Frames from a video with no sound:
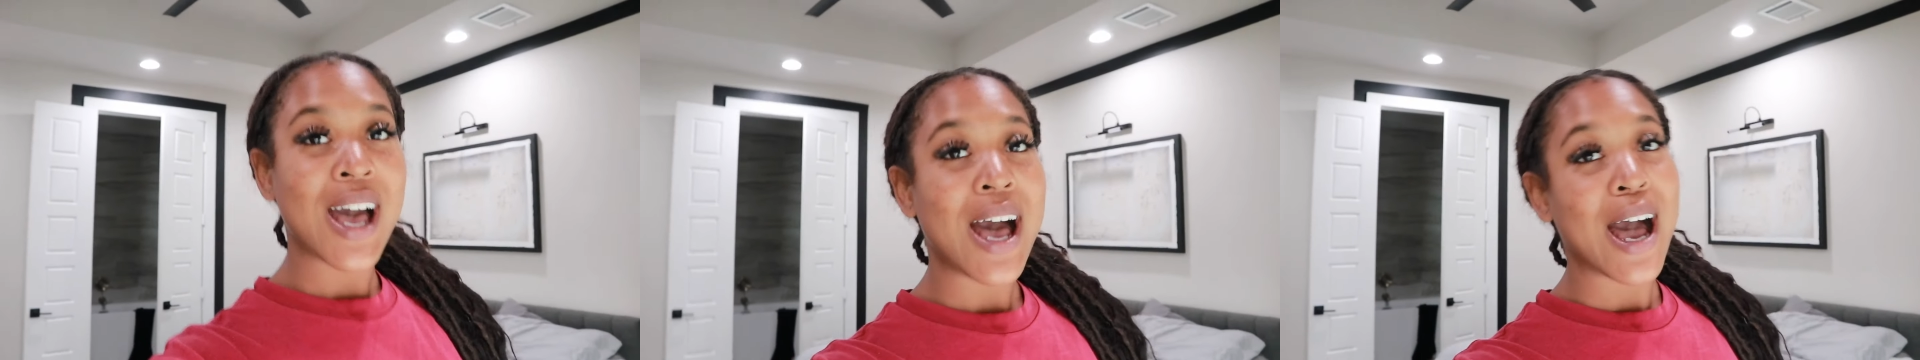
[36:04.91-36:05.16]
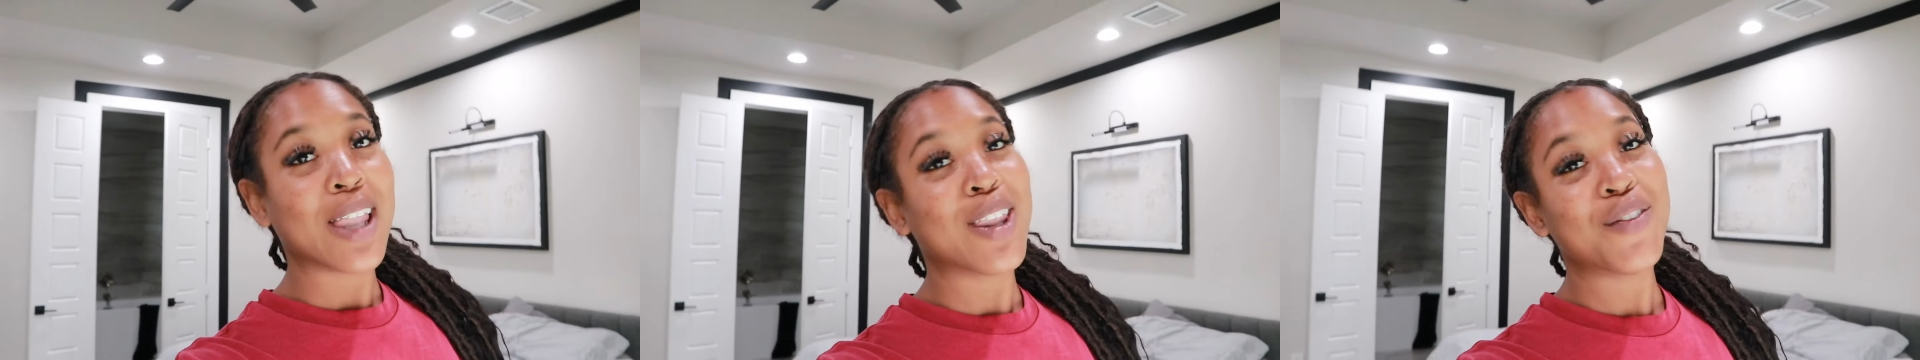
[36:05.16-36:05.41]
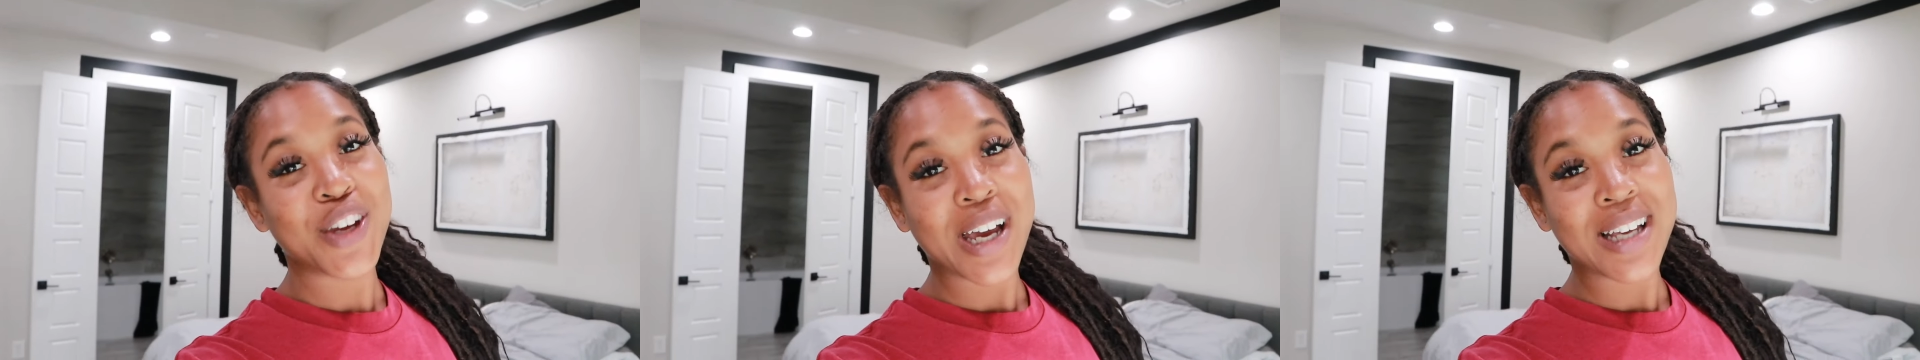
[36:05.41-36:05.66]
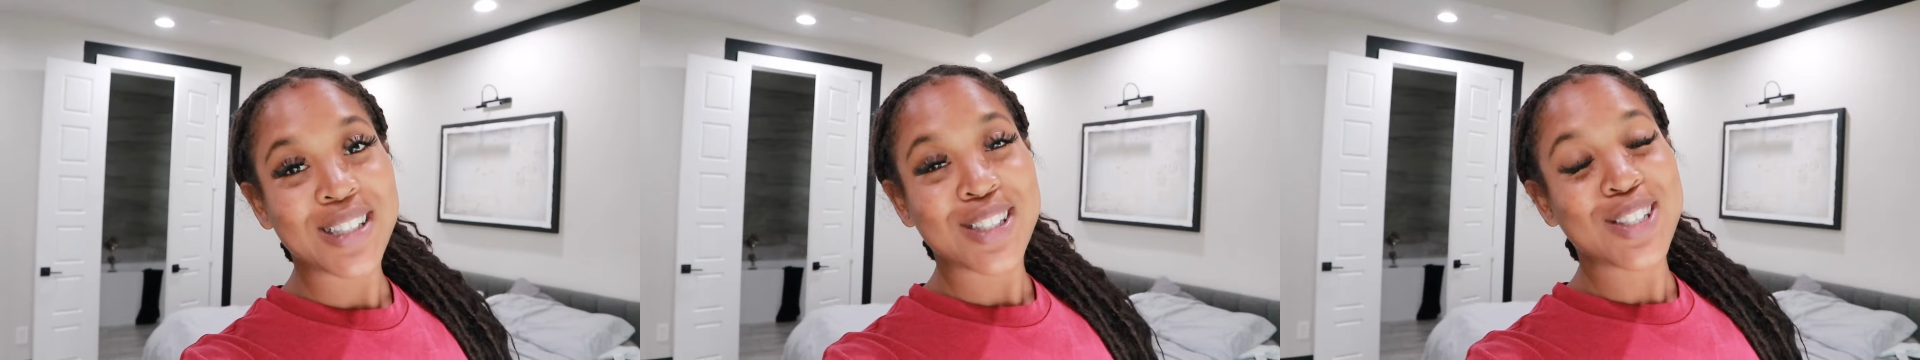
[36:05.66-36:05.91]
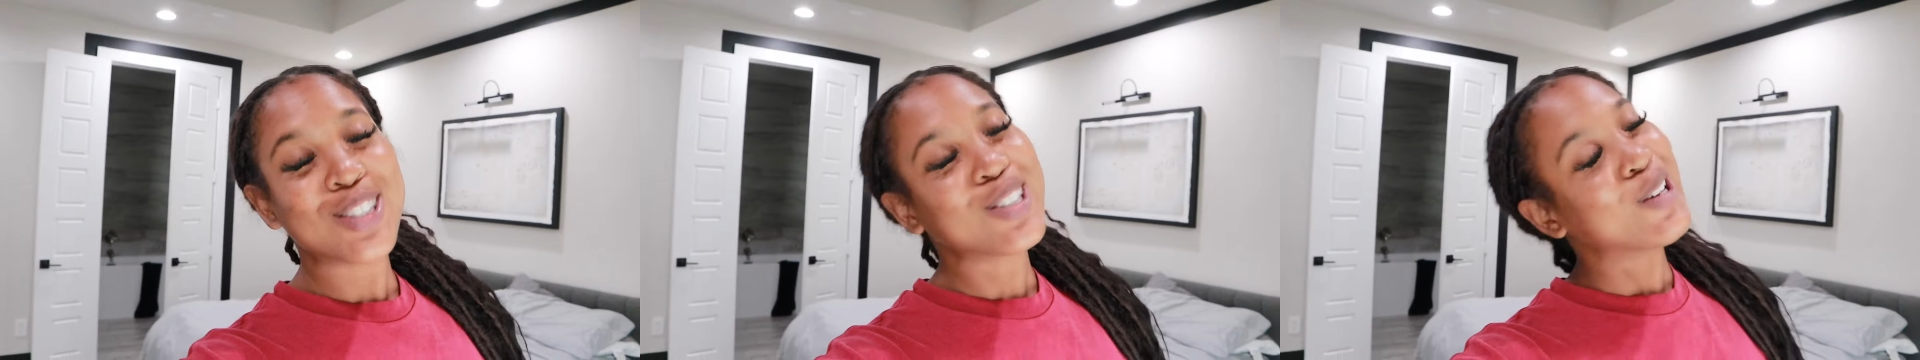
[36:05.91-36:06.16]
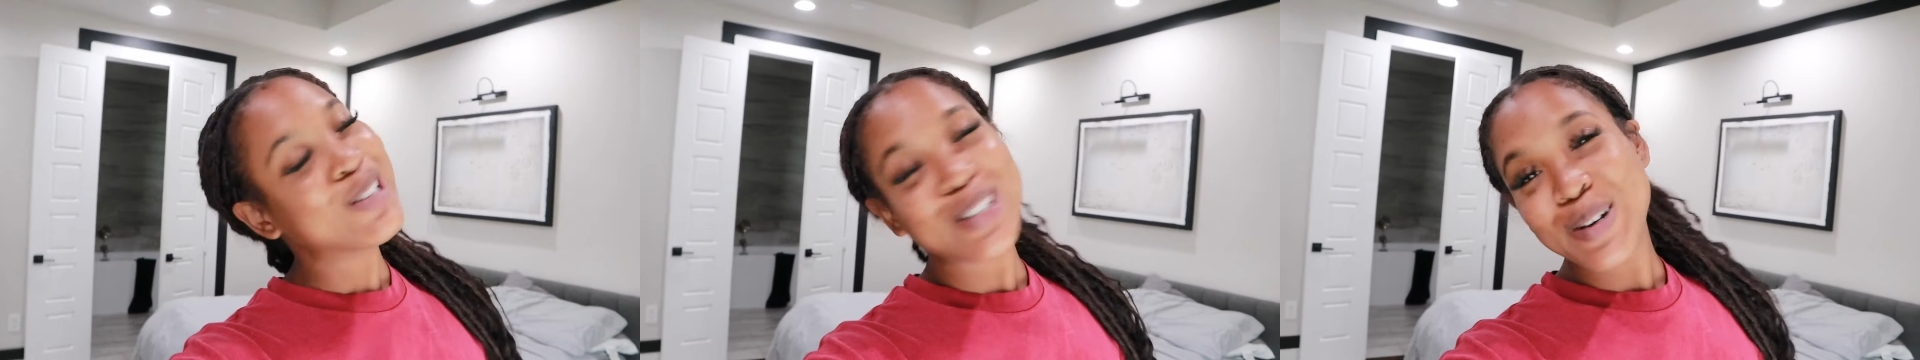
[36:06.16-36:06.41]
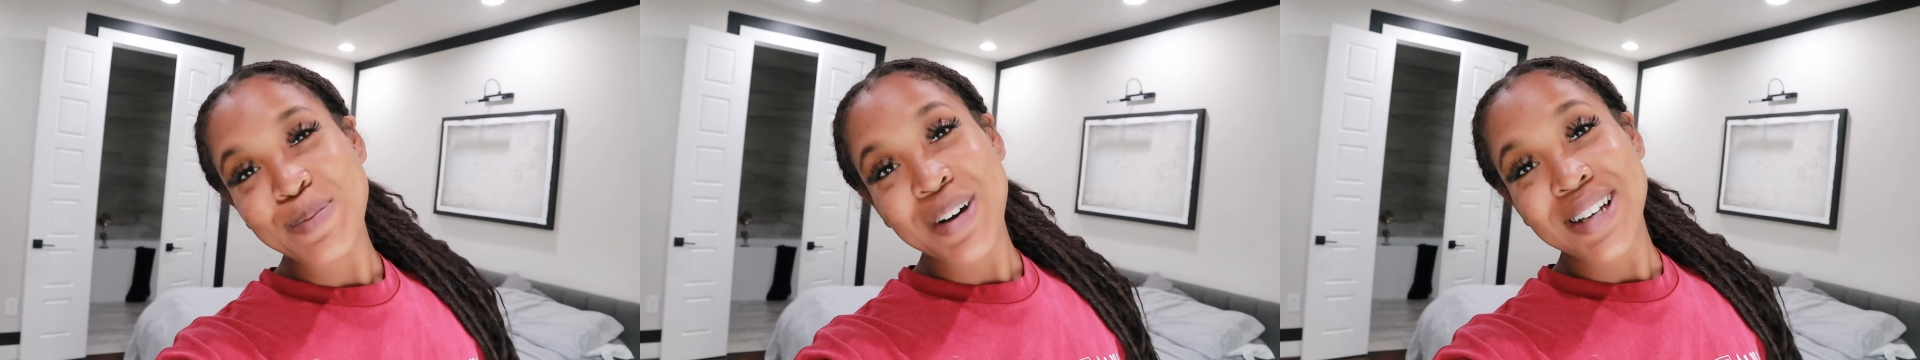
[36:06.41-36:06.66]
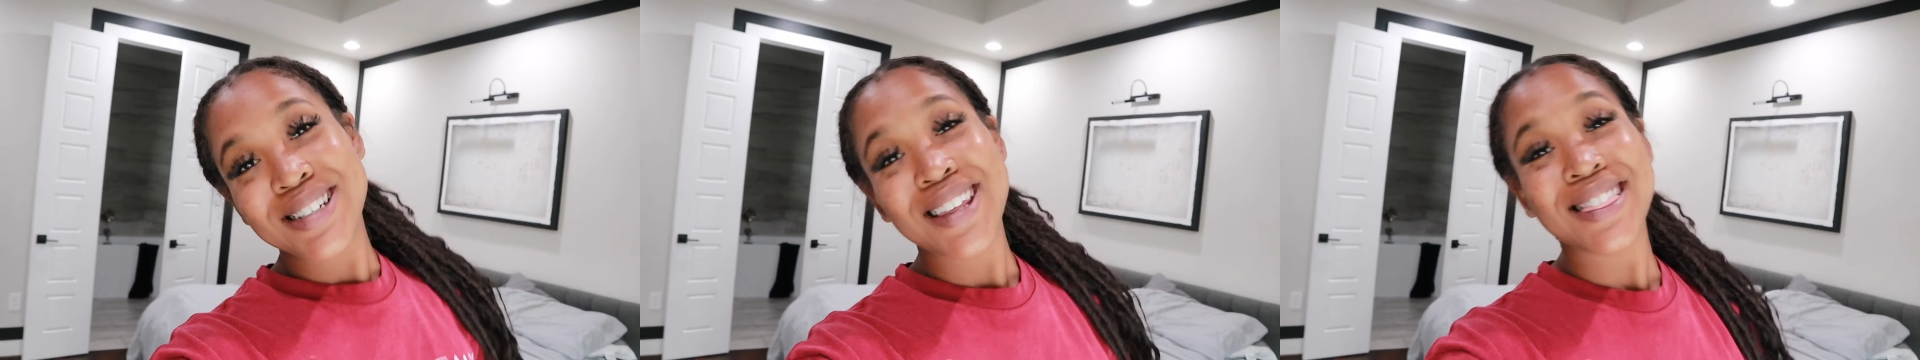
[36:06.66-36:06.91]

I love you guys so so much.